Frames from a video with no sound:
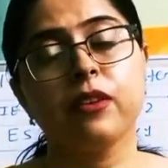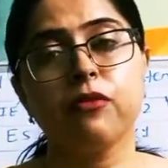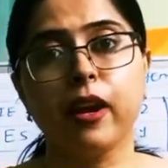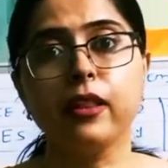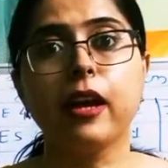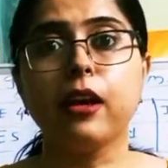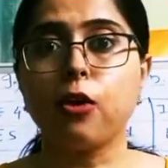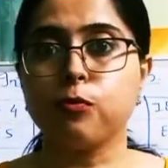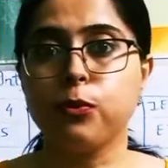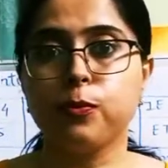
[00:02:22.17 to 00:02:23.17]
fine, and
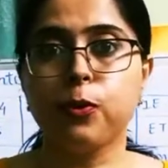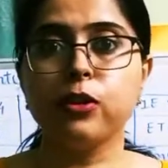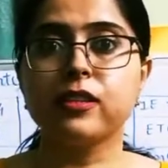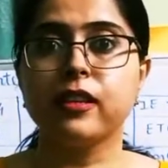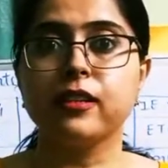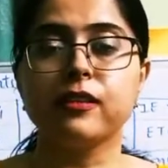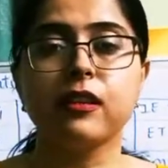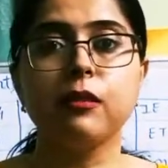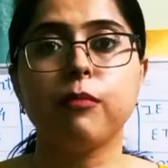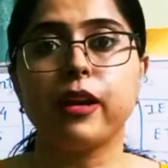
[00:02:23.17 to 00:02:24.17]
output port sends
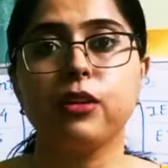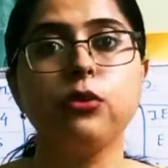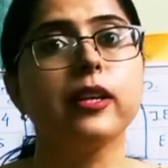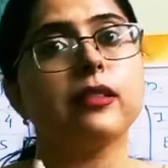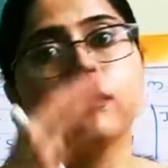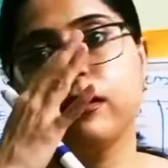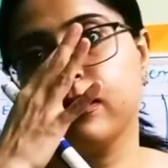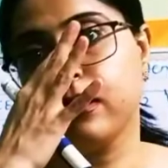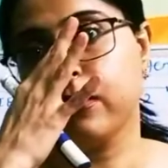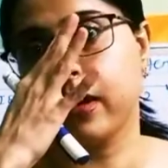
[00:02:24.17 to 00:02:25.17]
that byte to
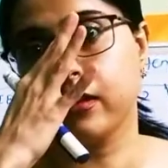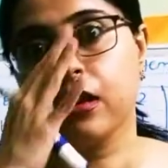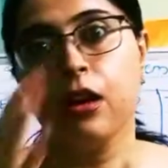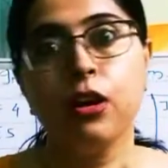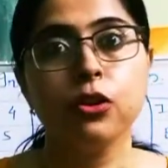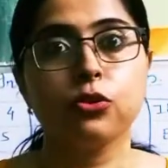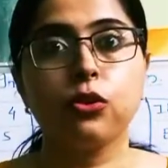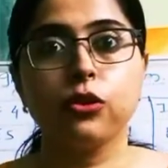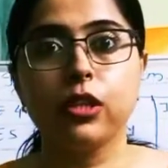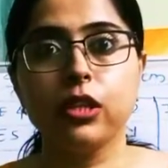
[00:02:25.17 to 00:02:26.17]
external device.
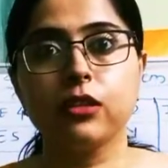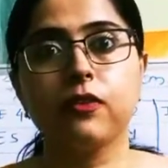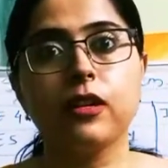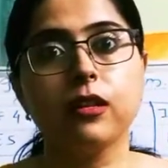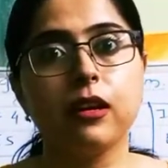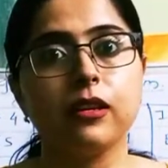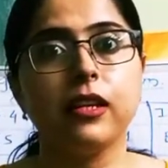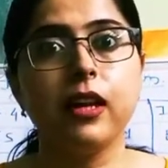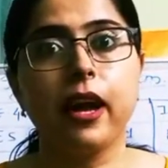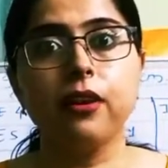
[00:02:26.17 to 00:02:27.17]
So these were the
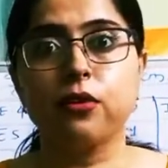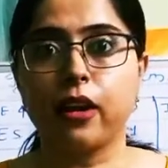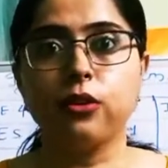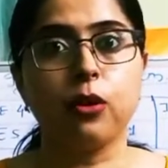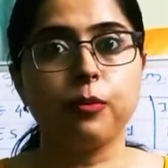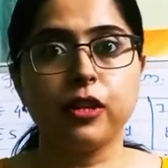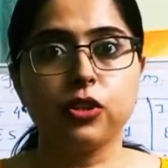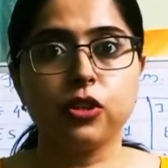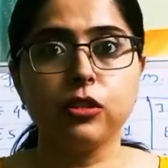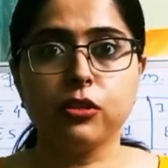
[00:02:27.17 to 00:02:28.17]
read and write
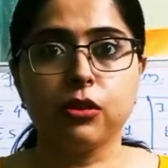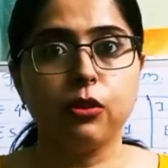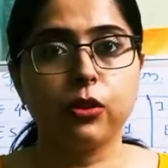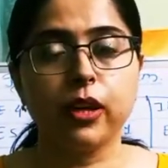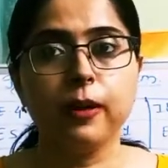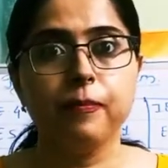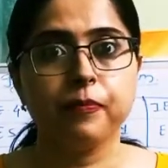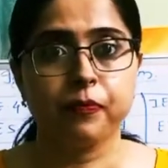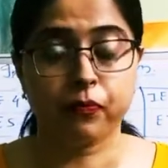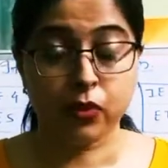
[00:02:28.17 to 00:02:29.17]
operations. Okay,
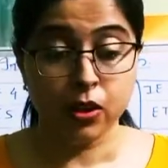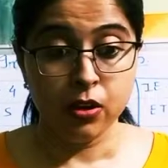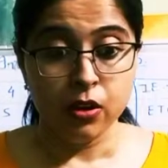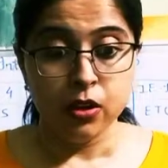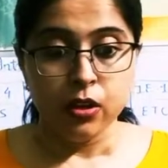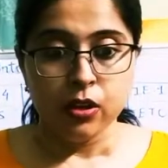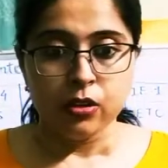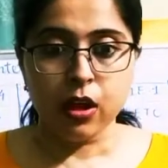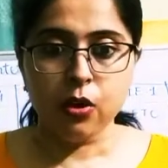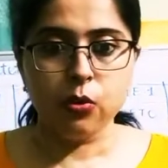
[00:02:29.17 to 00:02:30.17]

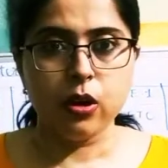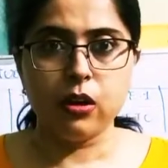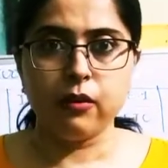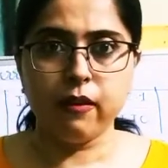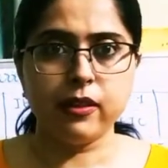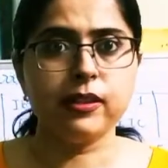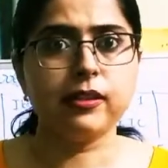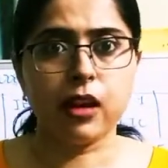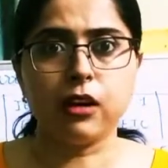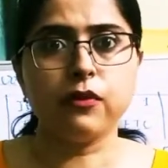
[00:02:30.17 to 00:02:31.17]
now we will
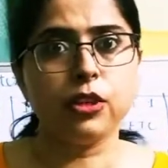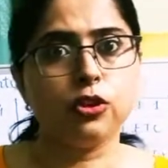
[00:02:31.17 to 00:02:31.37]
start with the